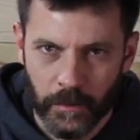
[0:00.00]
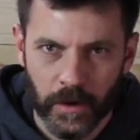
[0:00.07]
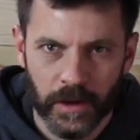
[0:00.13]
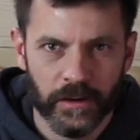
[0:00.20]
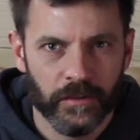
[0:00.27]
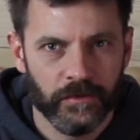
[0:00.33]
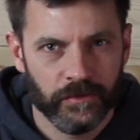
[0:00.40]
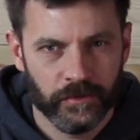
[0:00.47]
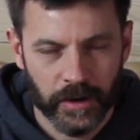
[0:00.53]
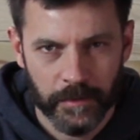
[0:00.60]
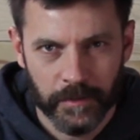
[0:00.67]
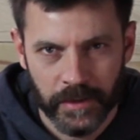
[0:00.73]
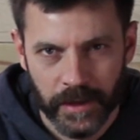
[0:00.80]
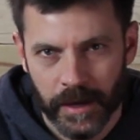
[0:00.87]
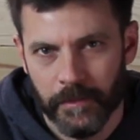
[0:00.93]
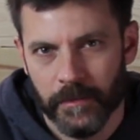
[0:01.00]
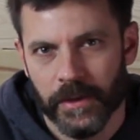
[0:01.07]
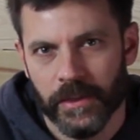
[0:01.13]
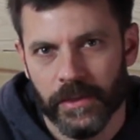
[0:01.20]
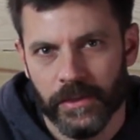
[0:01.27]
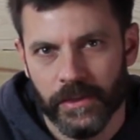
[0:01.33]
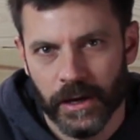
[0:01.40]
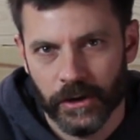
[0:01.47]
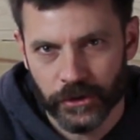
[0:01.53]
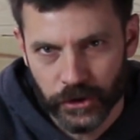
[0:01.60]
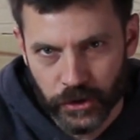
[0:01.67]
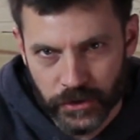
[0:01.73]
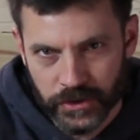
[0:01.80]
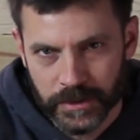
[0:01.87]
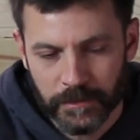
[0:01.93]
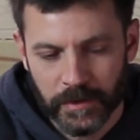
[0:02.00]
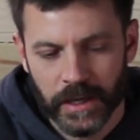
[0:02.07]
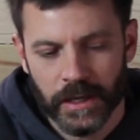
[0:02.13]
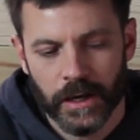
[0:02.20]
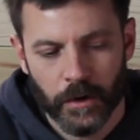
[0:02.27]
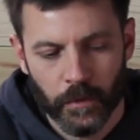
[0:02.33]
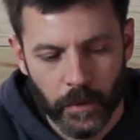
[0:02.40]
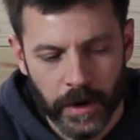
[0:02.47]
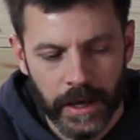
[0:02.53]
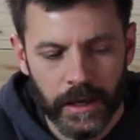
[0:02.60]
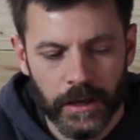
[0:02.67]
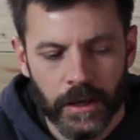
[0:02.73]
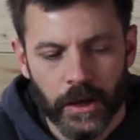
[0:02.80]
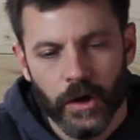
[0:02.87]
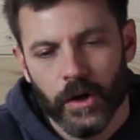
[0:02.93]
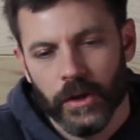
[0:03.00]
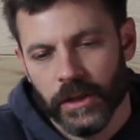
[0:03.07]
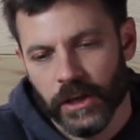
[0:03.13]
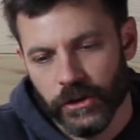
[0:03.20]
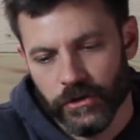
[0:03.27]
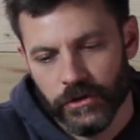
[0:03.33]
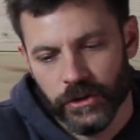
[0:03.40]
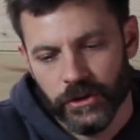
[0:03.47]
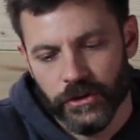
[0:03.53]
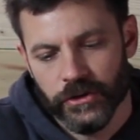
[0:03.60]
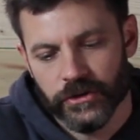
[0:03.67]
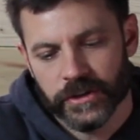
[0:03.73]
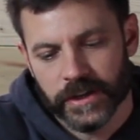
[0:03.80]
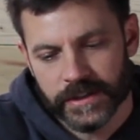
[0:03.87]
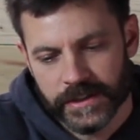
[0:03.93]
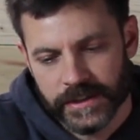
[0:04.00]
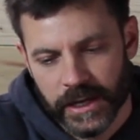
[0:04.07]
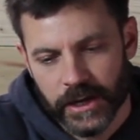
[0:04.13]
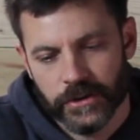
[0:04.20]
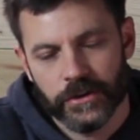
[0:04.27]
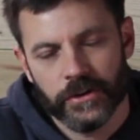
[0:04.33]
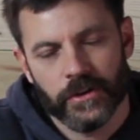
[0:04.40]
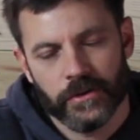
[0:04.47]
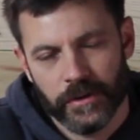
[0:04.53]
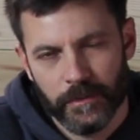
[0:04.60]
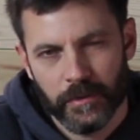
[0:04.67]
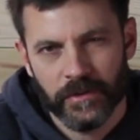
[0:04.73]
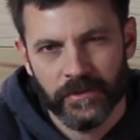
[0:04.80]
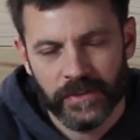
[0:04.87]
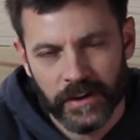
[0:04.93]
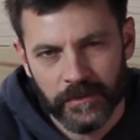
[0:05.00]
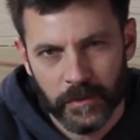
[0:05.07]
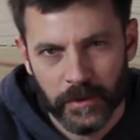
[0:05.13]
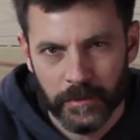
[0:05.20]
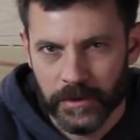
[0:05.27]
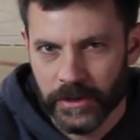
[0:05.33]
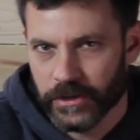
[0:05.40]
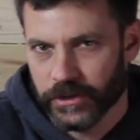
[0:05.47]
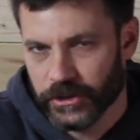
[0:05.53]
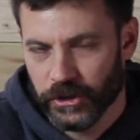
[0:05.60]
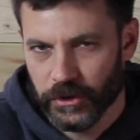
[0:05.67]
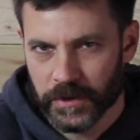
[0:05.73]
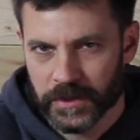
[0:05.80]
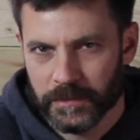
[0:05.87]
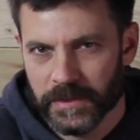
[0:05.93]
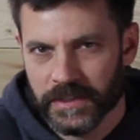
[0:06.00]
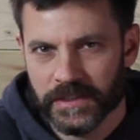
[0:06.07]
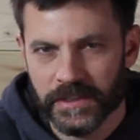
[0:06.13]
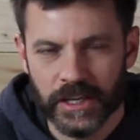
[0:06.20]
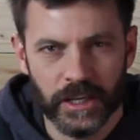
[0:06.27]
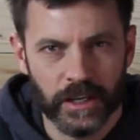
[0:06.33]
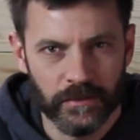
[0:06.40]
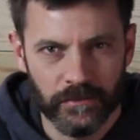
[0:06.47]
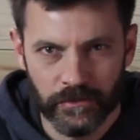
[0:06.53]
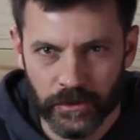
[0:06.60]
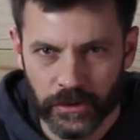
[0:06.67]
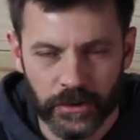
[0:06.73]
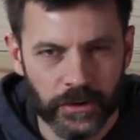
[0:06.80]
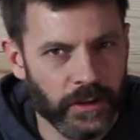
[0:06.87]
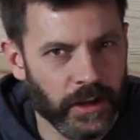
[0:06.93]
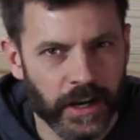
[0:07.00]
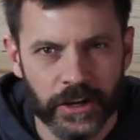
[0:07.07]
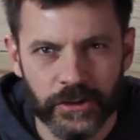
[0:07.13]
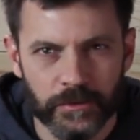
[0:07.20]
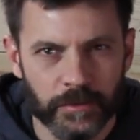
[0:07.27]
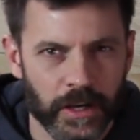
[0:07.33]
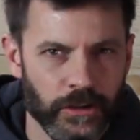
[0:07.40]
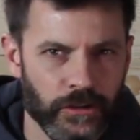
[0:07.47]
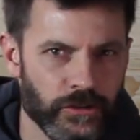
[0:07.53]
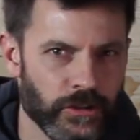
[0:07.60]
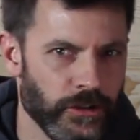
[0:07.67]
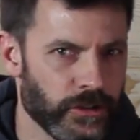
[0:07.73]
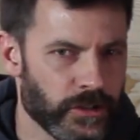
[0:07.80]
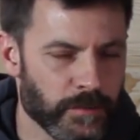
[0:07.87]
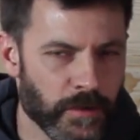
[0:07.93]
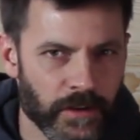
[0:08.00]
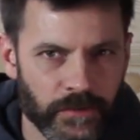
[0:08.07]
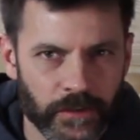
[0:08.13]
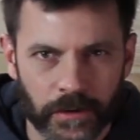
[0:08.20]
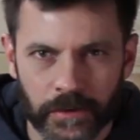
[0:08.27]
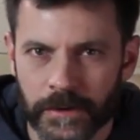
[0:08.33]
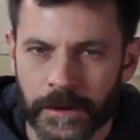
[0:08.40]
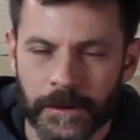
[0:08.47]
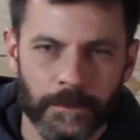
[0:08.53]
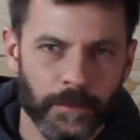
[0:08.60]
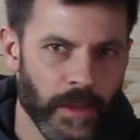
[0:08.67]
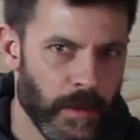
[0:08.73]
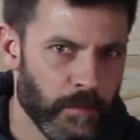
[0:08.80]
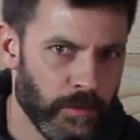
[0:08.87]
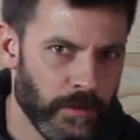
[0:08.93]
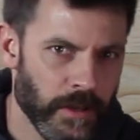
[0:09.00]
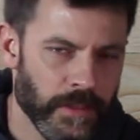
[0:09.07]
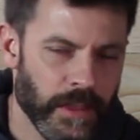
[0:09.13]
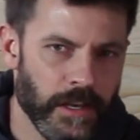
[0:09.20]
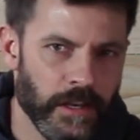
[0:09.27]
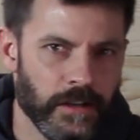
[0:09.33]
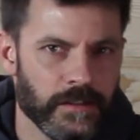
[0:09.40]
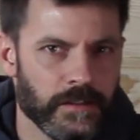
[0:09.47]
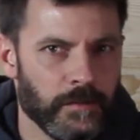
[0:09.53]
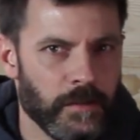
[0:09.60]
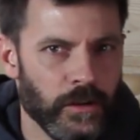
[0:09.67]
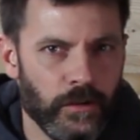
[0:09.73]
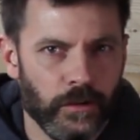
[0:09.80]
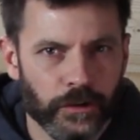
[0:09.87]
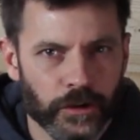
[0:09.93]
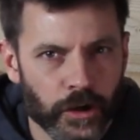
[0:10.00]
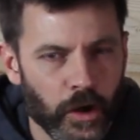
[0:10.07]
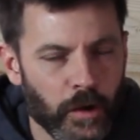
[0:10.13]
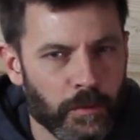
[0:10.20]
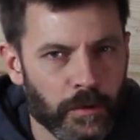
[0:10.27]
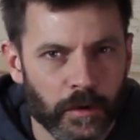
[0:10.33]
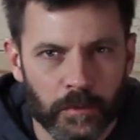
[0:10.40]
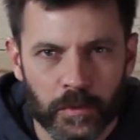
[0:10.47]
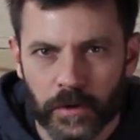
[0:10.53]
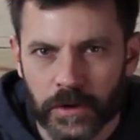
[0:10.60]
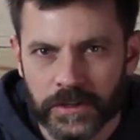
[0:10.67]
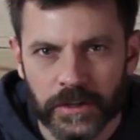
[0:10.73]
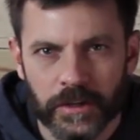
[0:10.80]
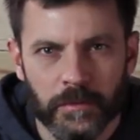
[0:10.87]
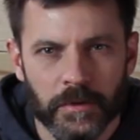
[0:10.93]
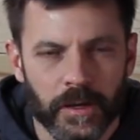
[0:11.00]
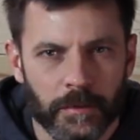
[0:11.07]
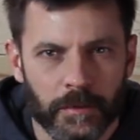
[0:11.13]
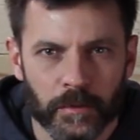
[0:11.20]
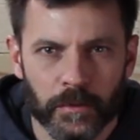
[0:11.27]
one from them. There used to be a way that you could use a standard 3.5 millimeter to USB-C converter, the kind you might use on your smartphone, and plug that into some of the older GoPro ports and you'd be up and